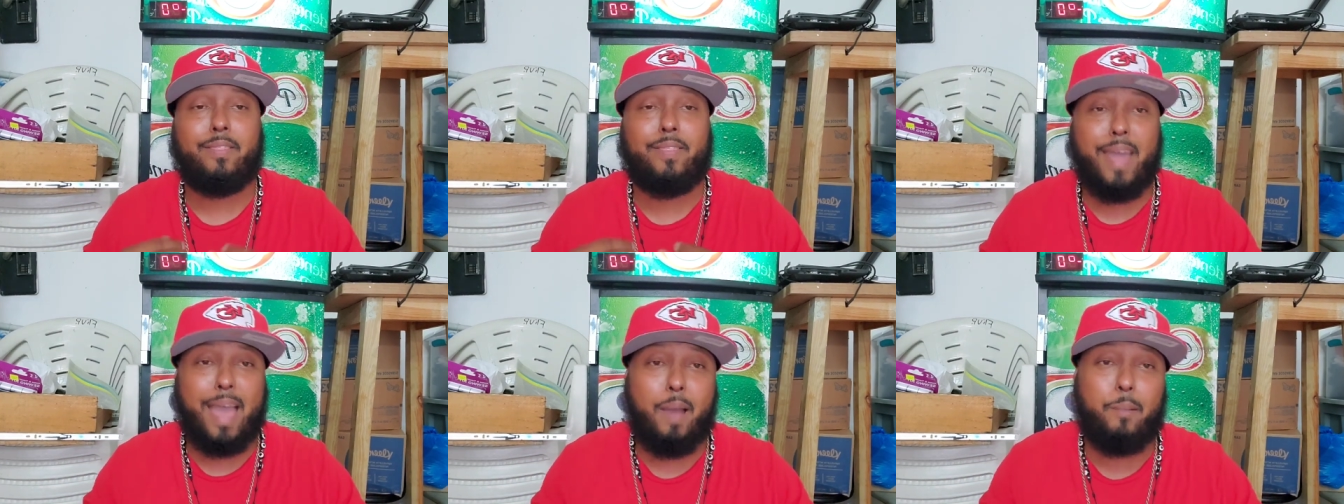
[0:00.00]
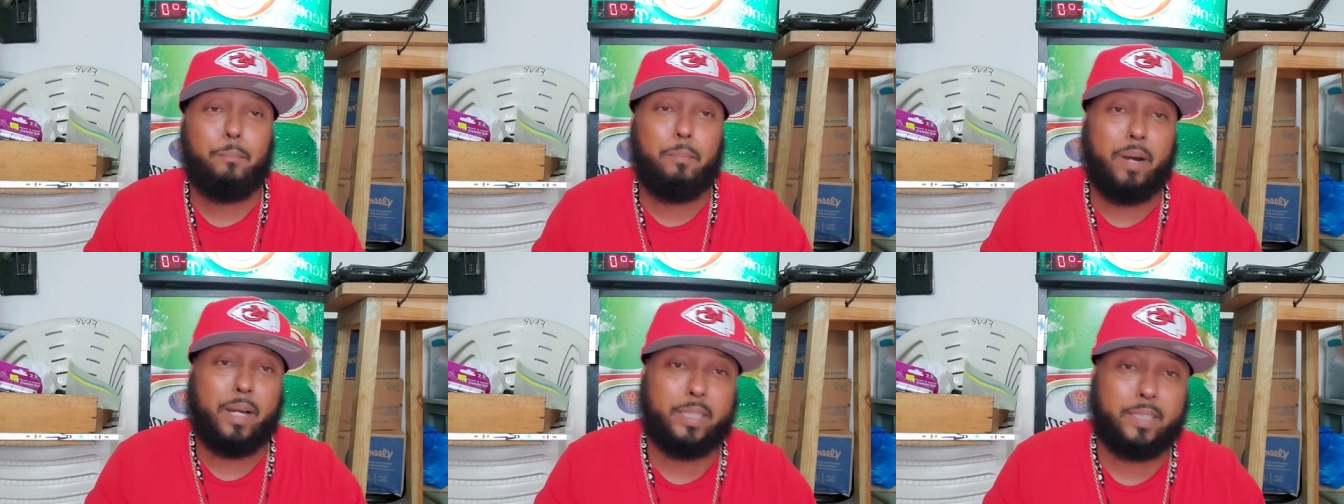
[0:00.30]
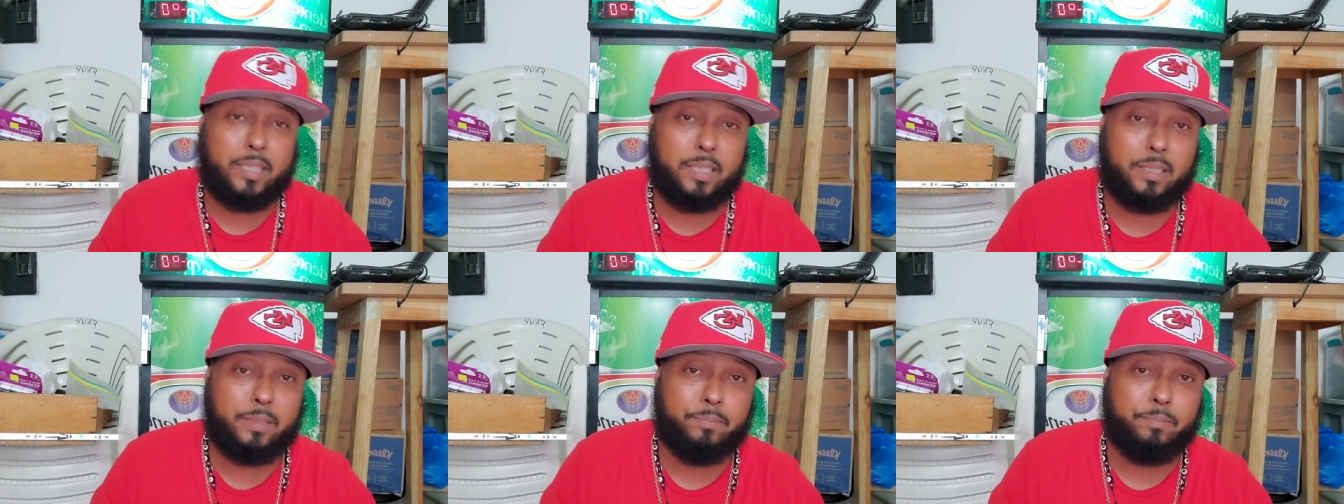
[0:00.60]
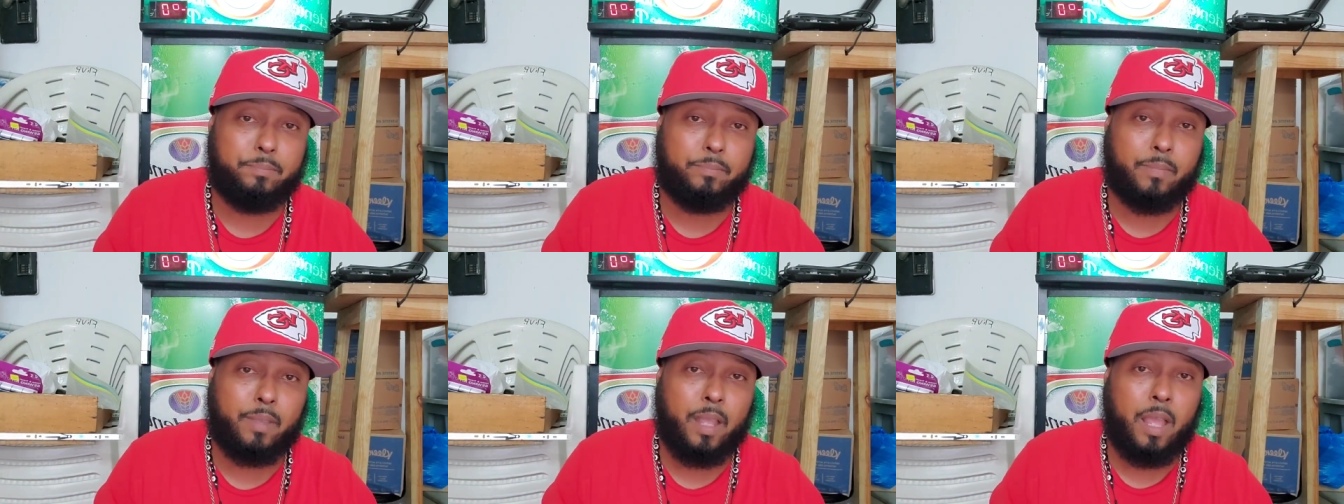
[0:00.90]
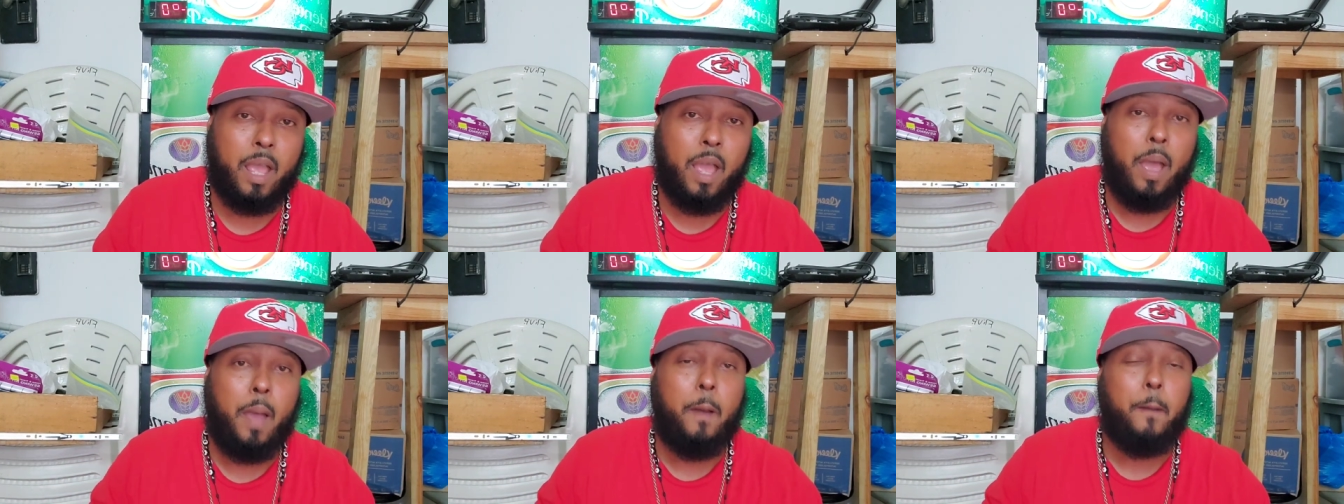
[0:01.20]
that much,
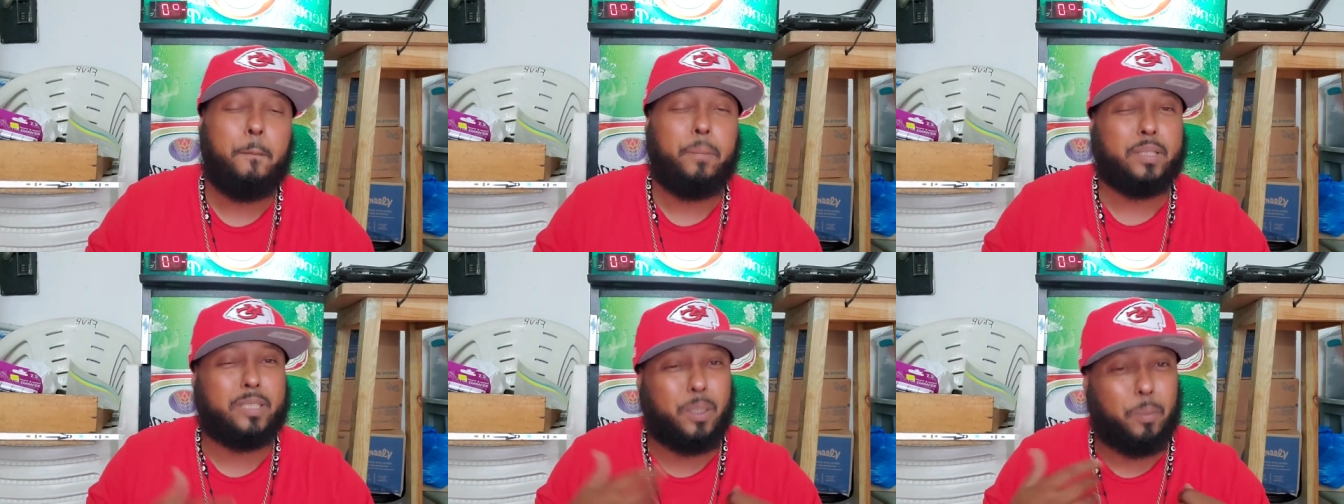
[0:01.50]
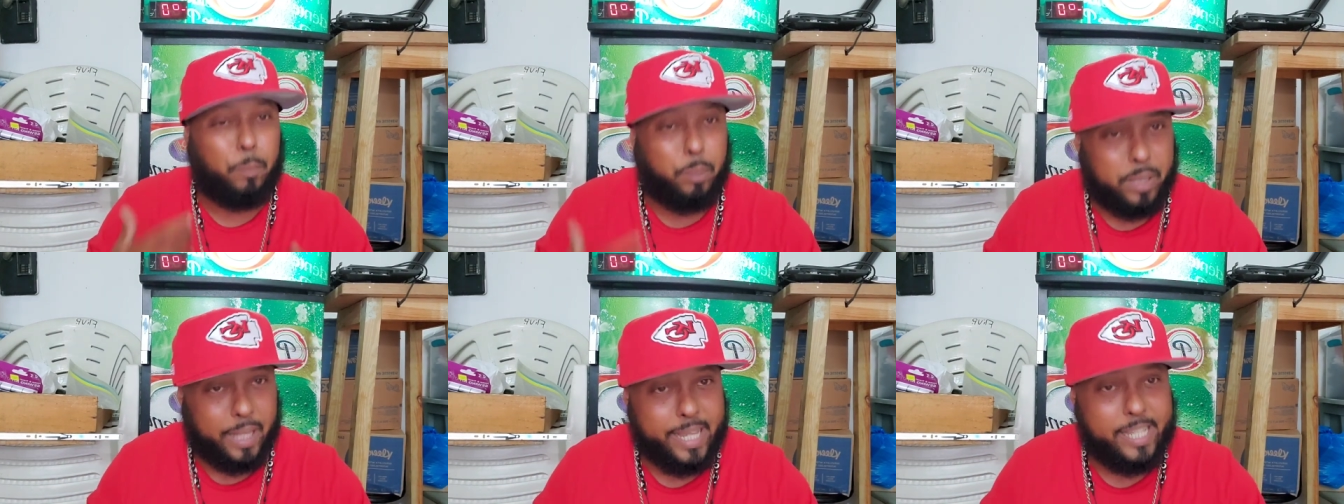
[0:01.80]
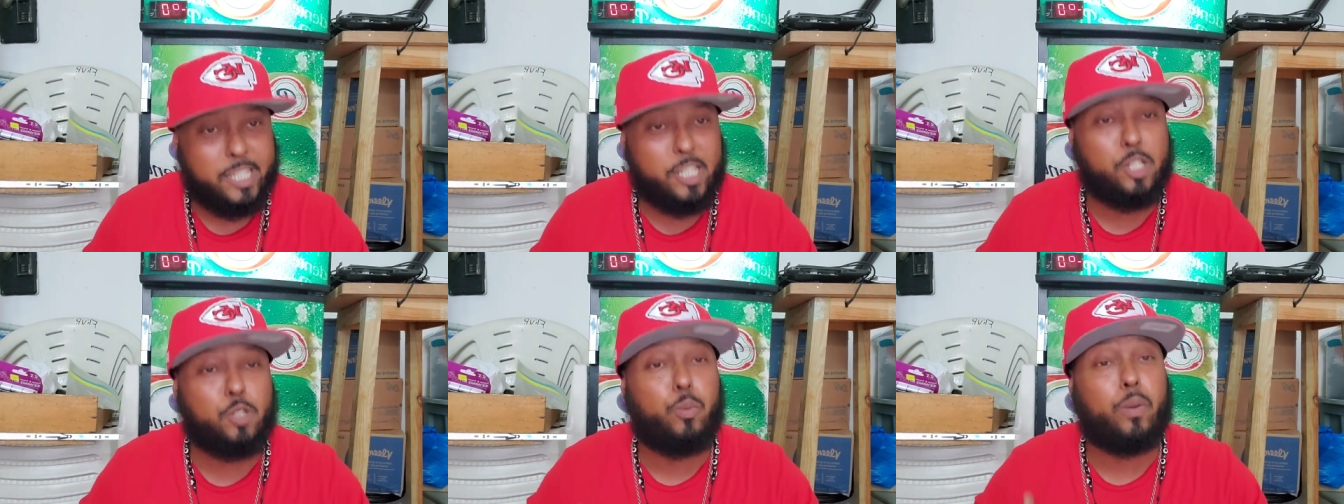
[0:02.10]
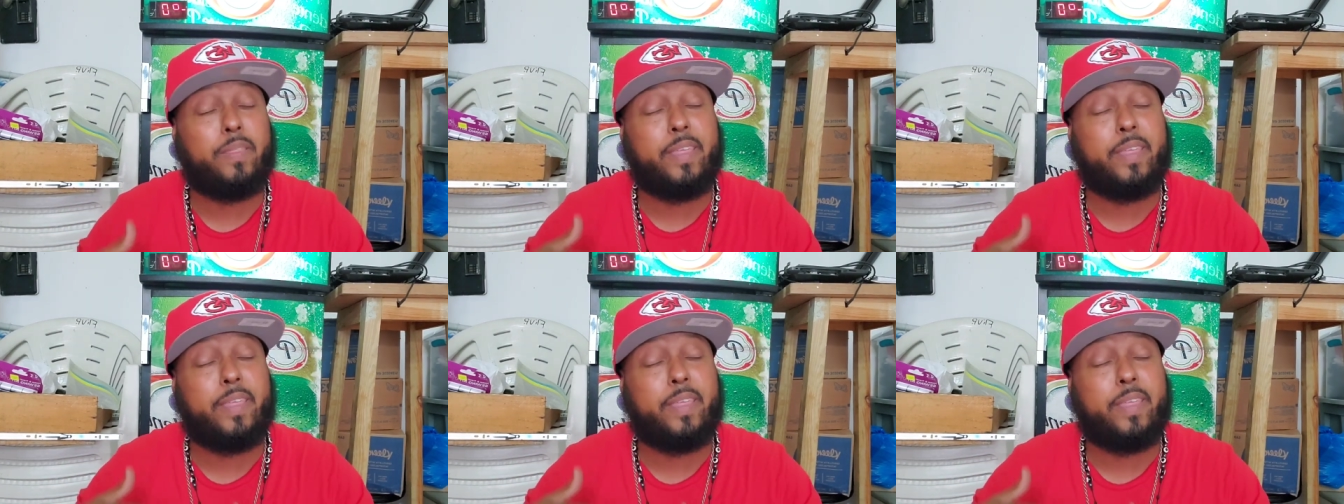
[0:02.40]
but the places